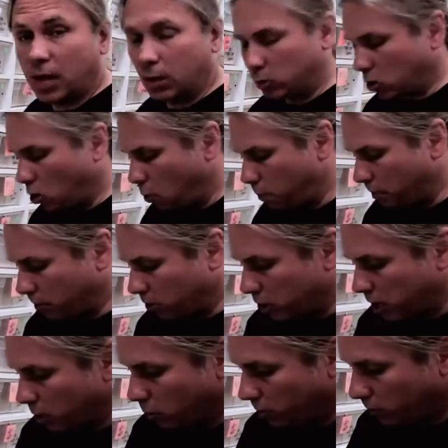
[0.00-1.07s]
I was hoping to
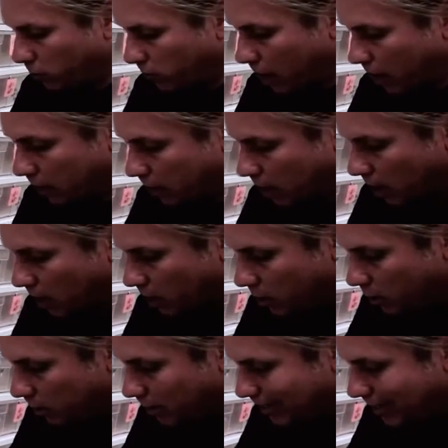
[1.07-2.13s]
share with you guys.
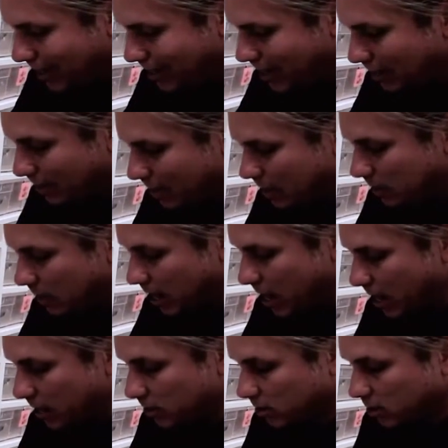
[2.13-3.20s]
You can see that these
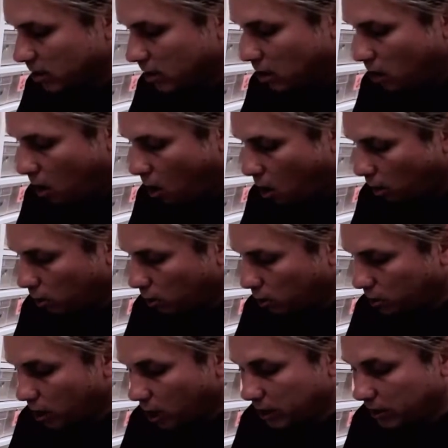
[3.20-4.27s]
eggs all look
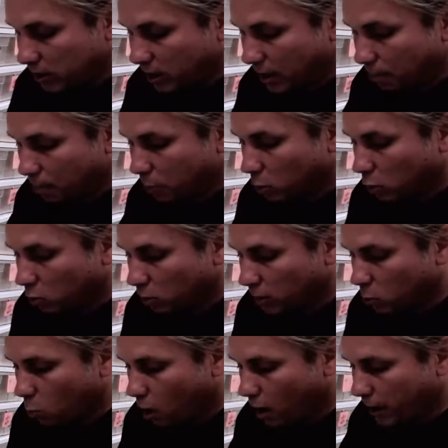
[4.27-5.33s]
nice and
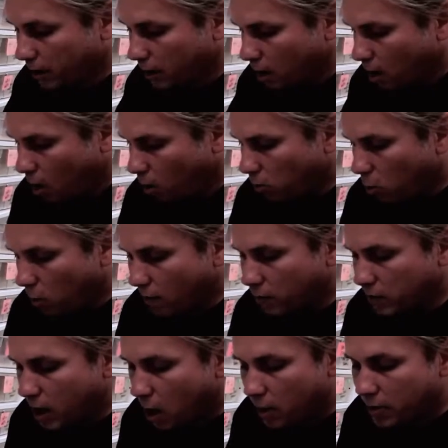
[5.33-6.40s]
pearly white, although
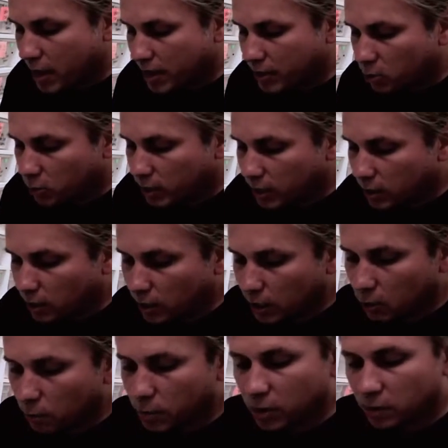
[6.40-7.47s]
every now and then you'll get a
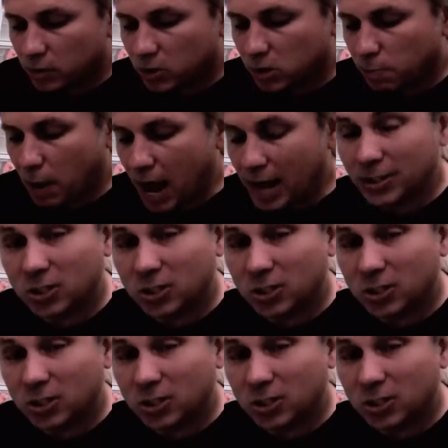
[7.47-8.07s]
little bit of a spot